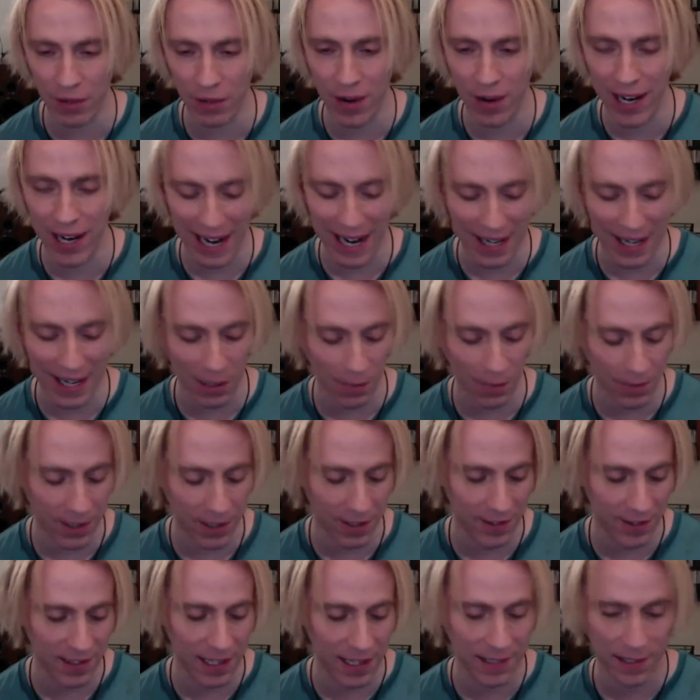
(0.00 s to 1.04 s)
I don't feel
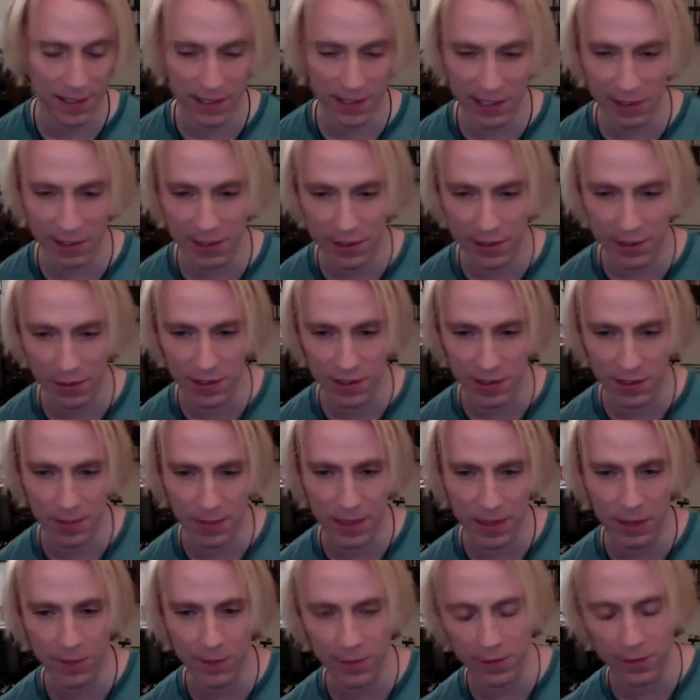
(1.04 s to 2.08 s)
it's necessary to
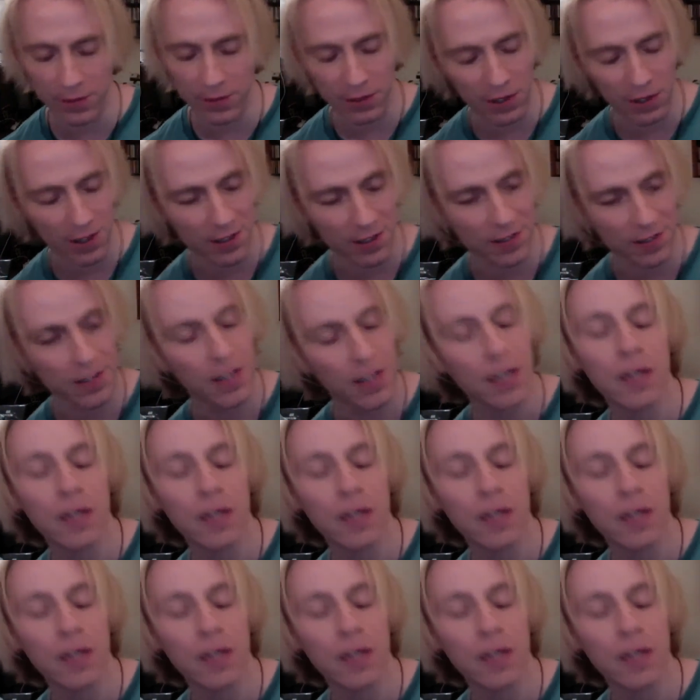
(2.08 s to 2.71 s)
dispel first cause.